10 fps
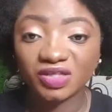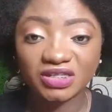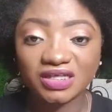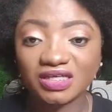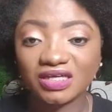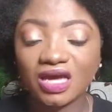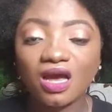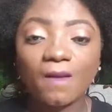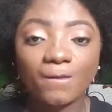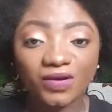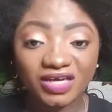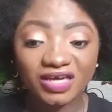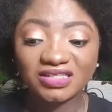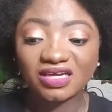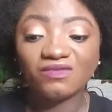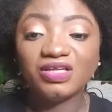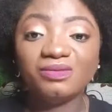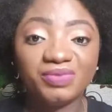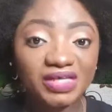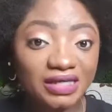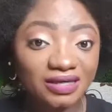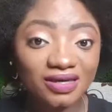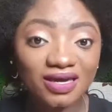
Basically, podcasts are really big,